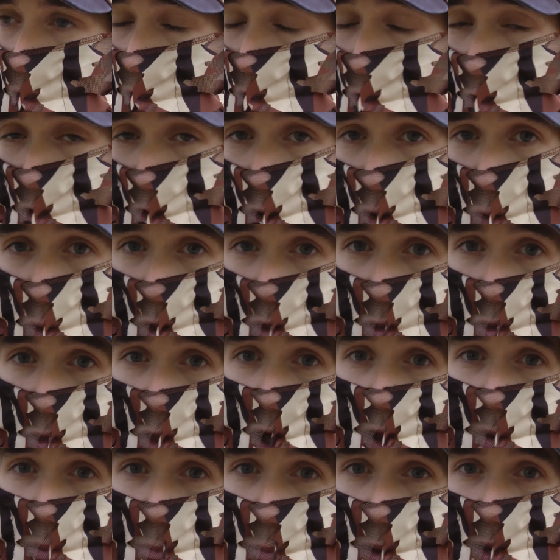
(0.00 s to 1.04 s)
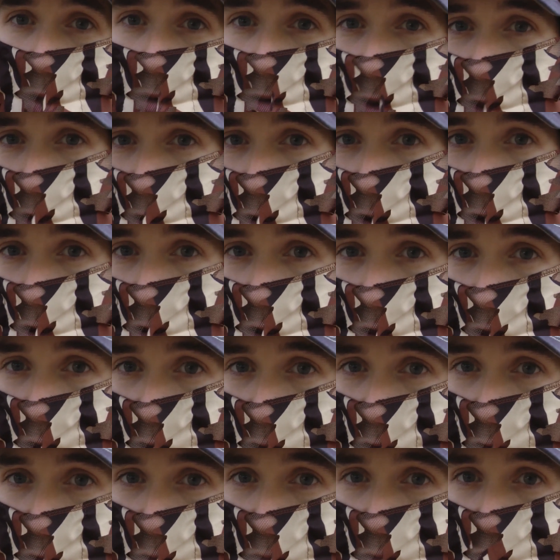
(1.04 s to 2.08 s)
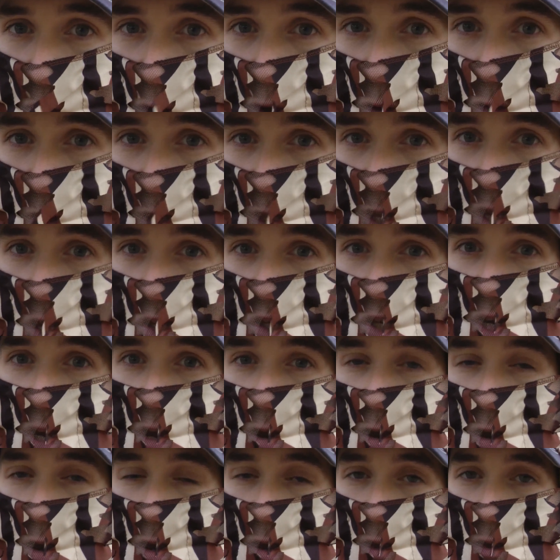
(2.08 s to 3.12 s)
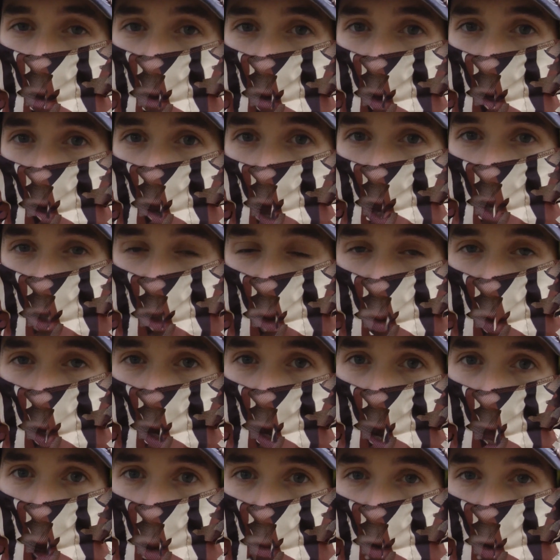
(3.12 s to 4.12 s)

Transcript: You know, a lot of big deer fall each year to guys who get out